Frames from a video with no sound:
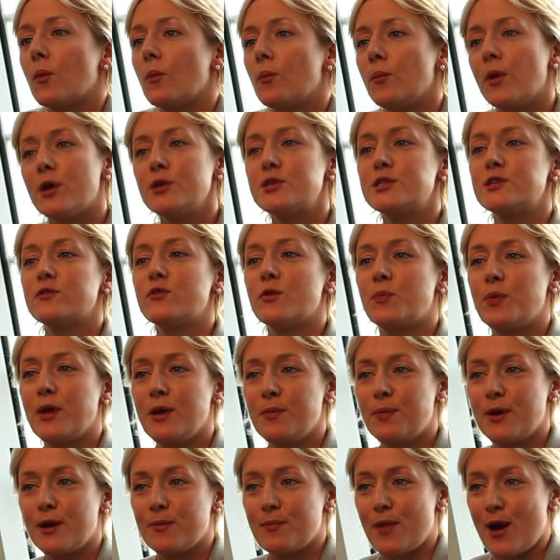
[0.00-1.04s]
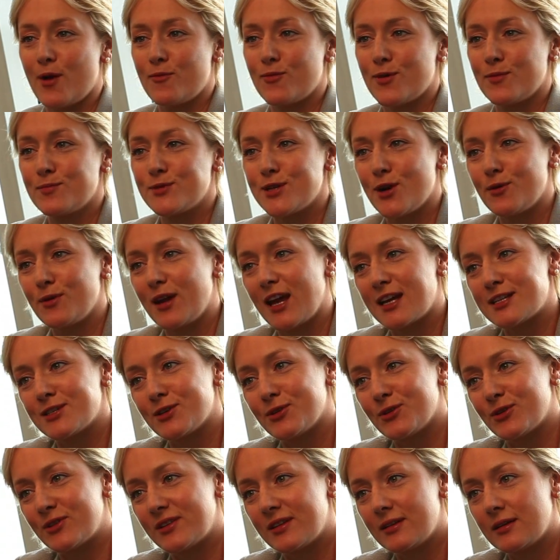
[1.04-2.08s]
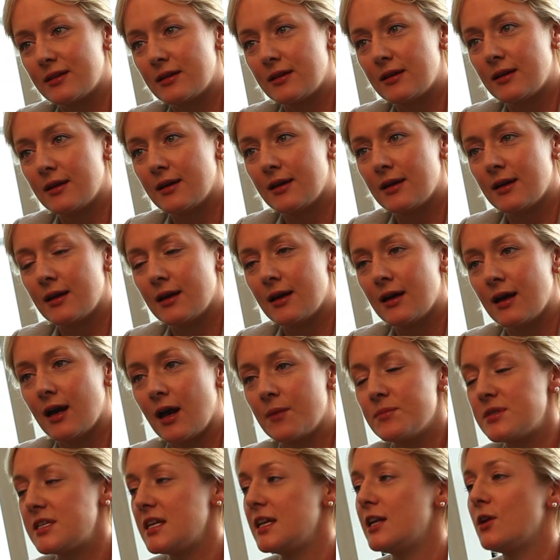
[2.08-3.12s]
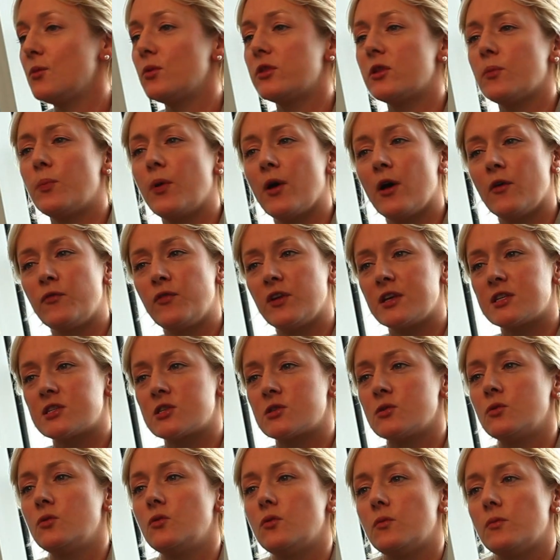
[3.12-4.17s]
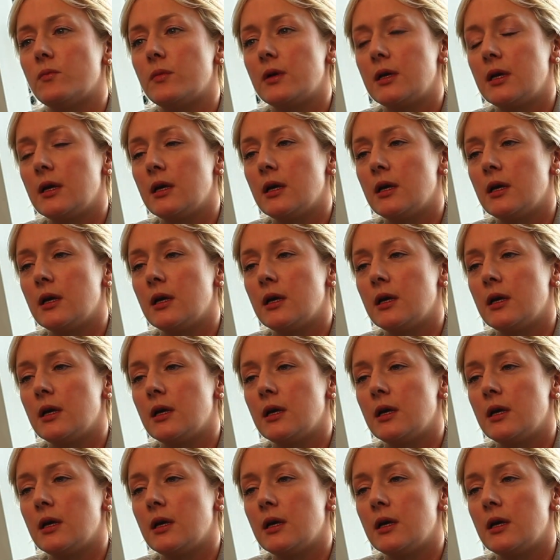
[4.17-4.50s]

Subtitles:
Most of the people in my room don't get on. I'm dealing with the perfect storm.